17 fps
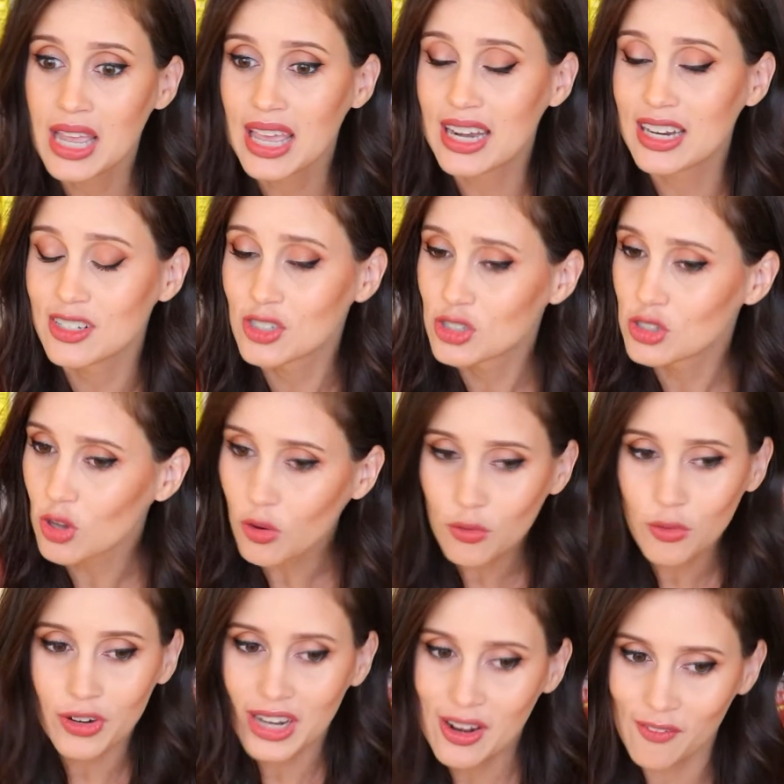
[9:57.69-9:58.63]
It is
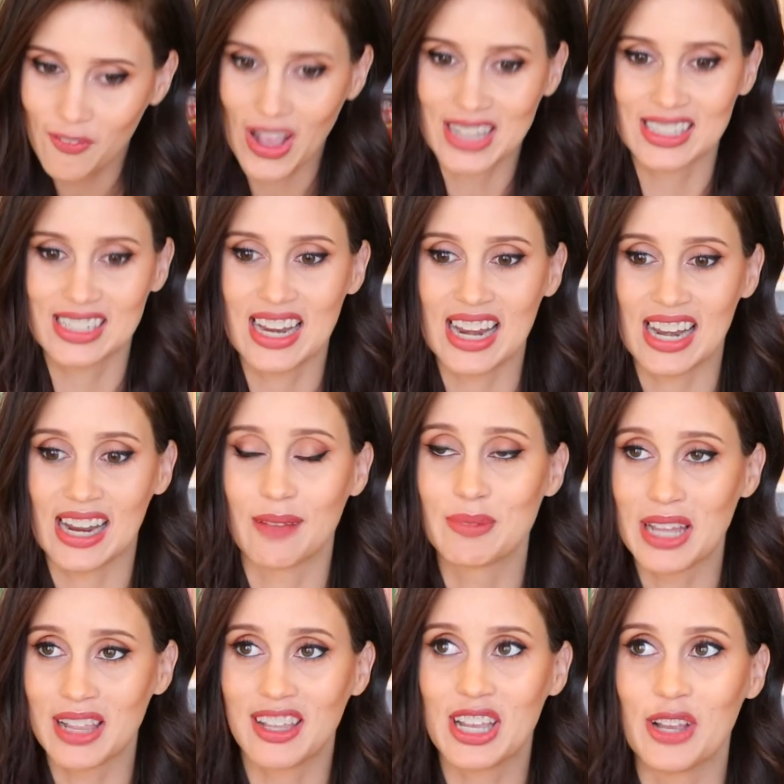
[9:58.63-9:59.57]
so freaking fascinating, I'm
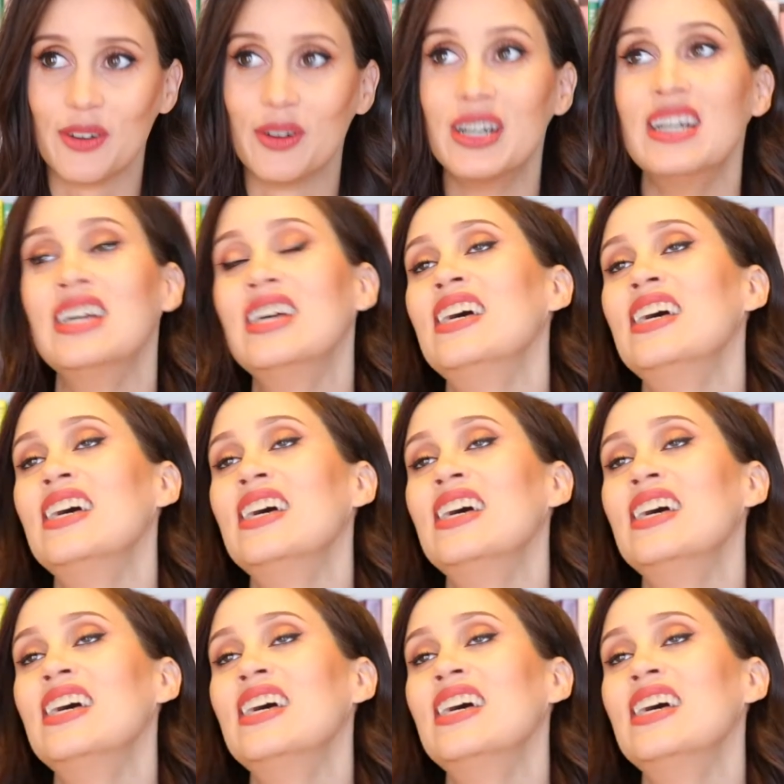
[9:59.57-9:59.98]
telling you.